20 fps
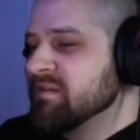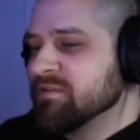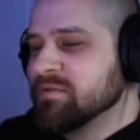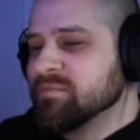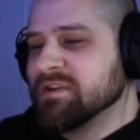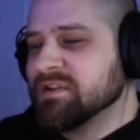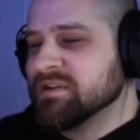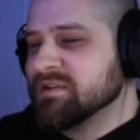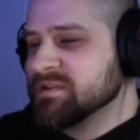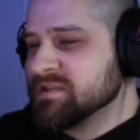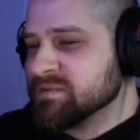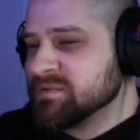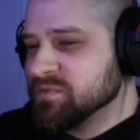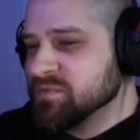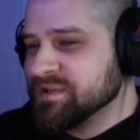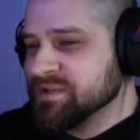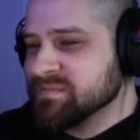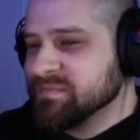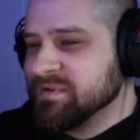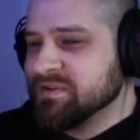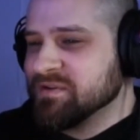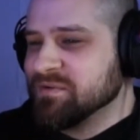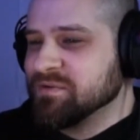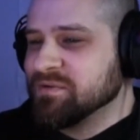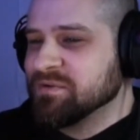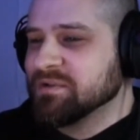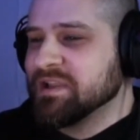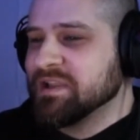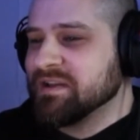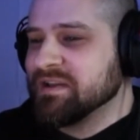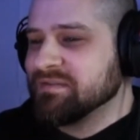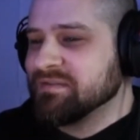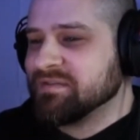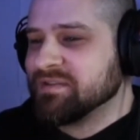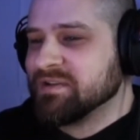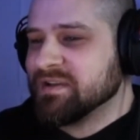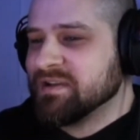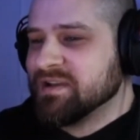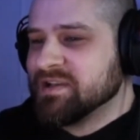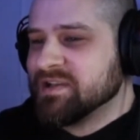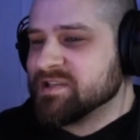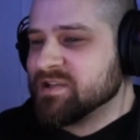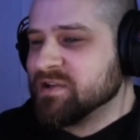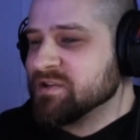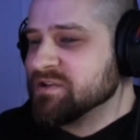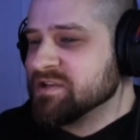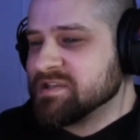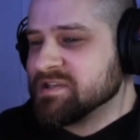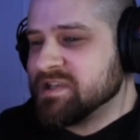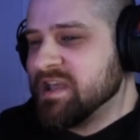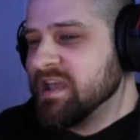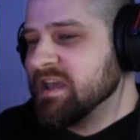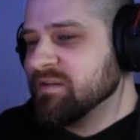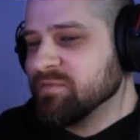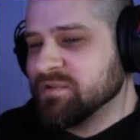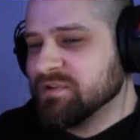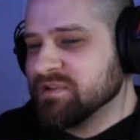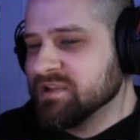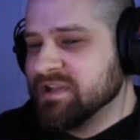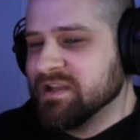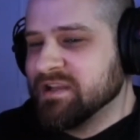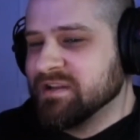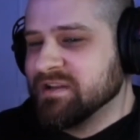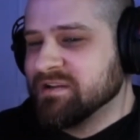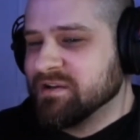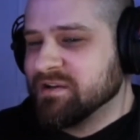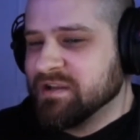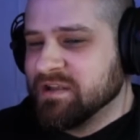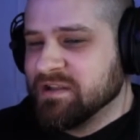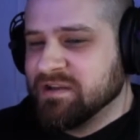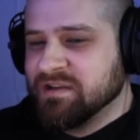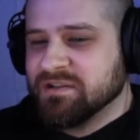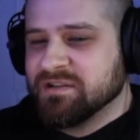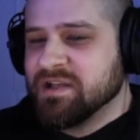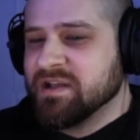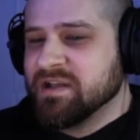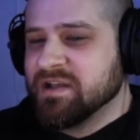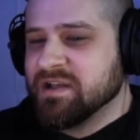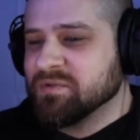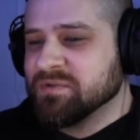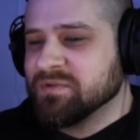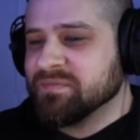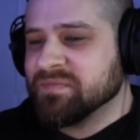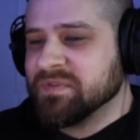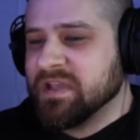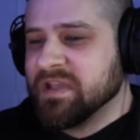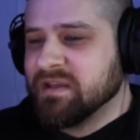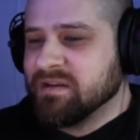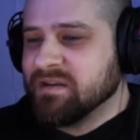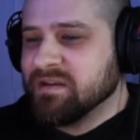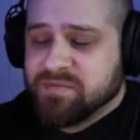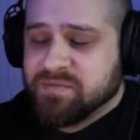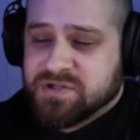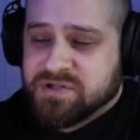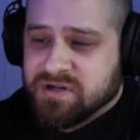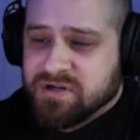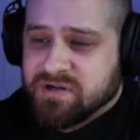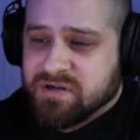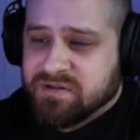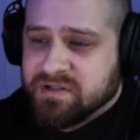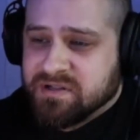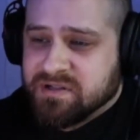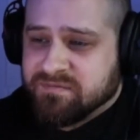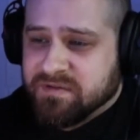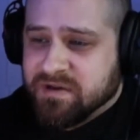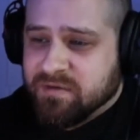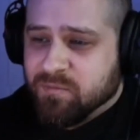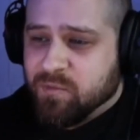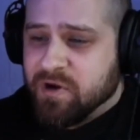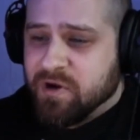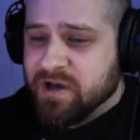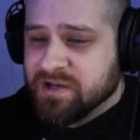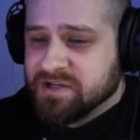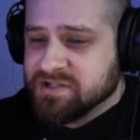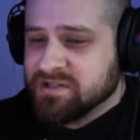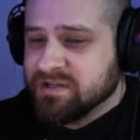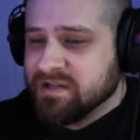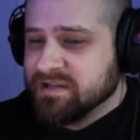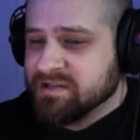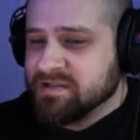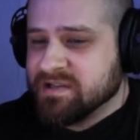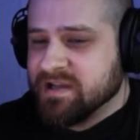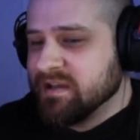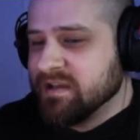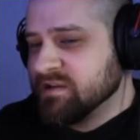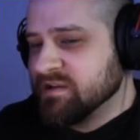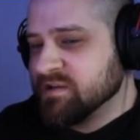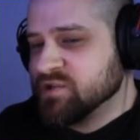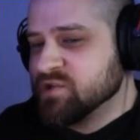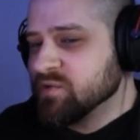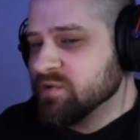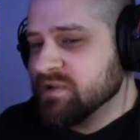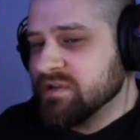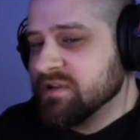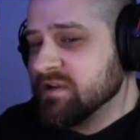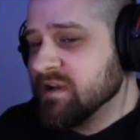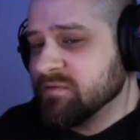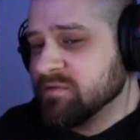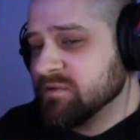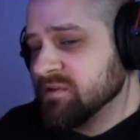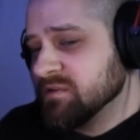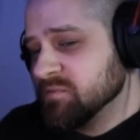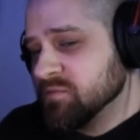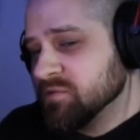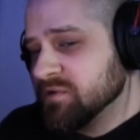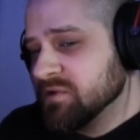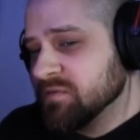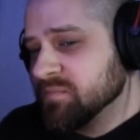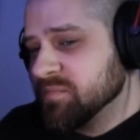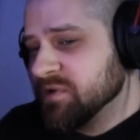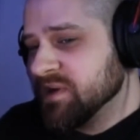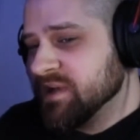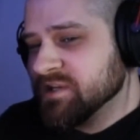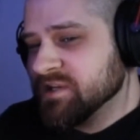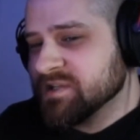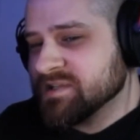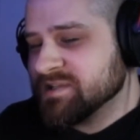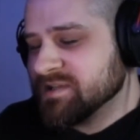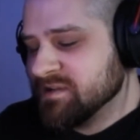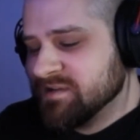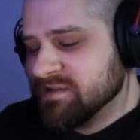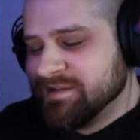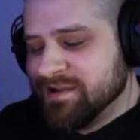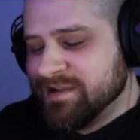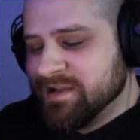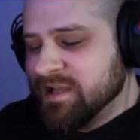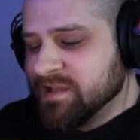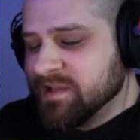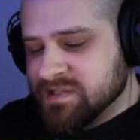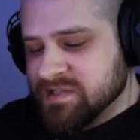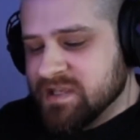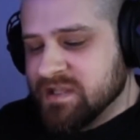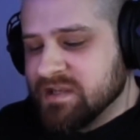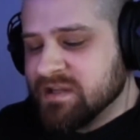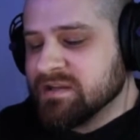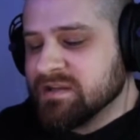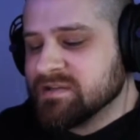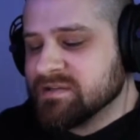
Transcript: been into sports my whole life. So I just can't relate on any level. And I'm sure that if I watched it, I'd enjoy it. I really would. But it's getting